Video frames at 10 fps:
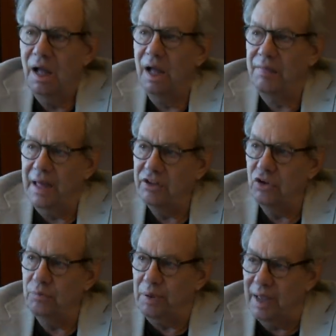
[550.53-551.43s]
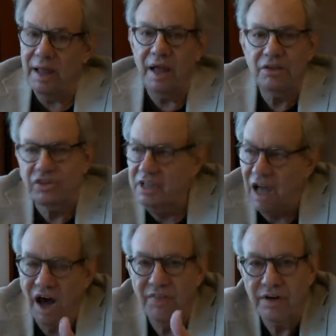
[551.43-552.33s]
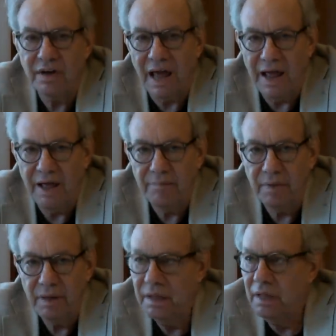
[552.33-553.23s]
And then you pick, is the other name,